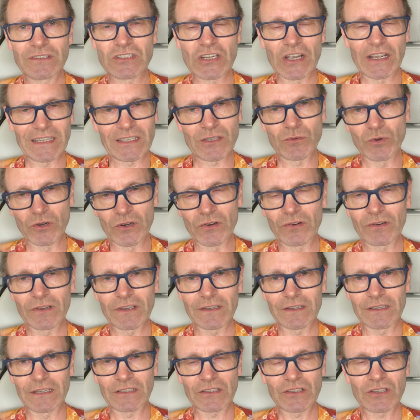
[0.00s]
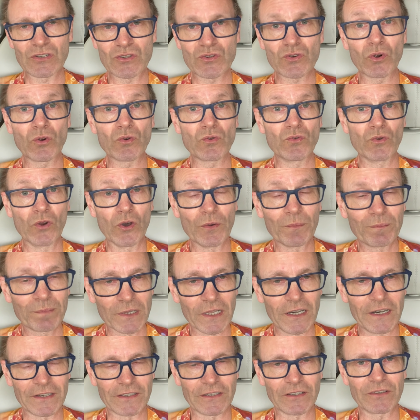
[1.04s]
Jaguar in-control route
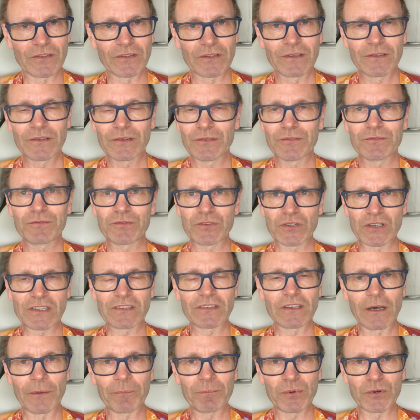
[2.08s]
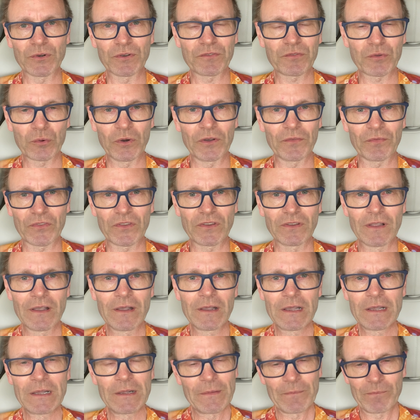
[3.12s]
planner, for example, if you want,
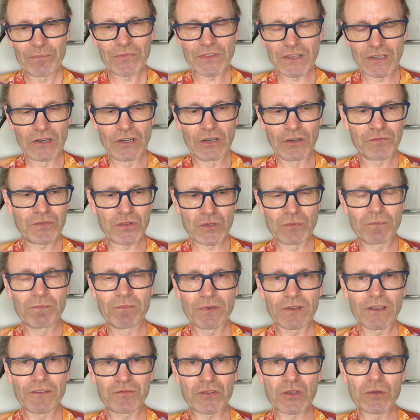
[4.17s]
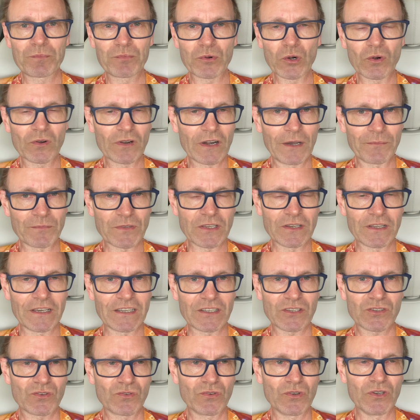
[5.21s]
if you program your
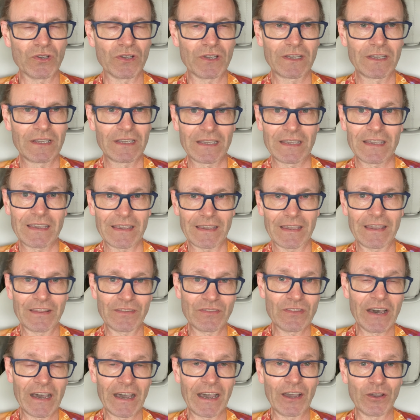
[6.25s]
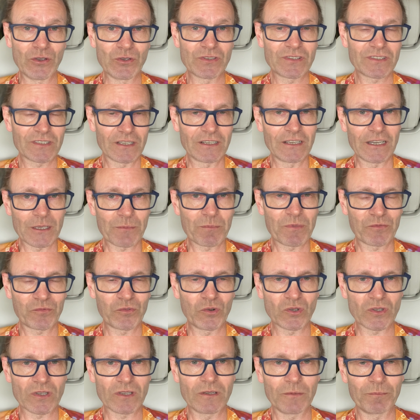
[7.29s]
next route in the house the night
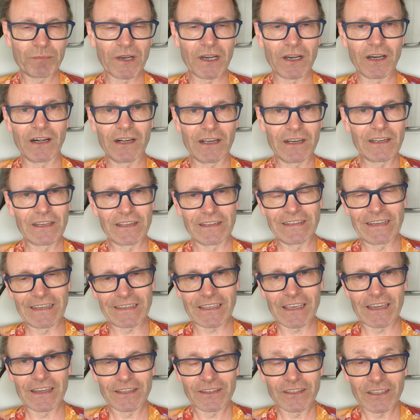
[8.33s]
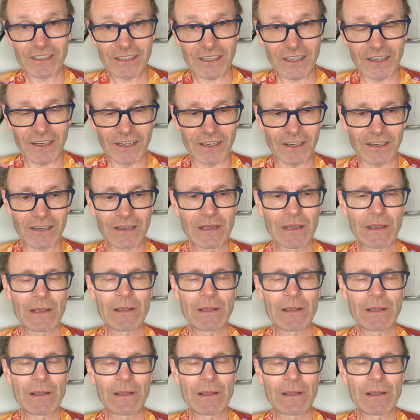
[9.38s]
before you depart and then get in the car,